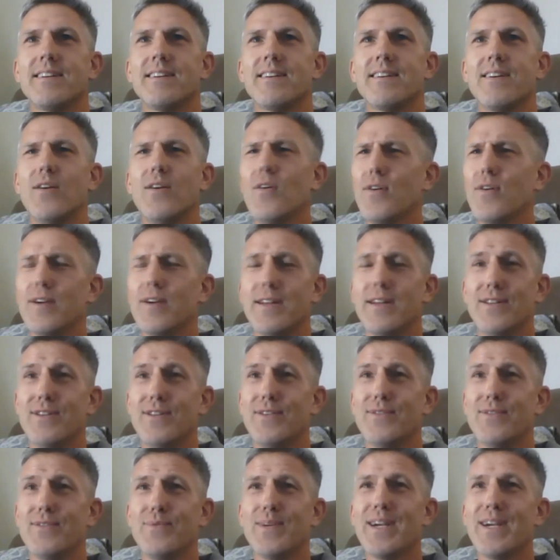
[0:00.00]
Oh,
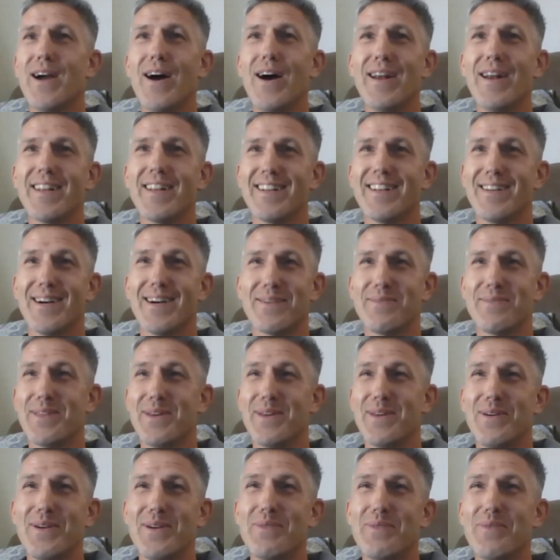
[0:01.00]
dude, we got it like with
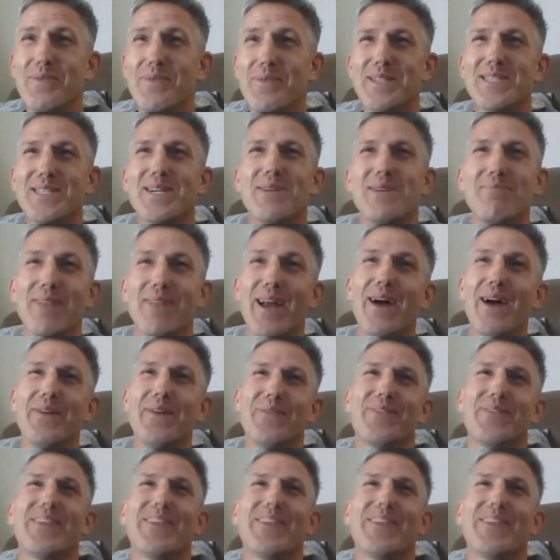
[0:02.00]
only one jump left.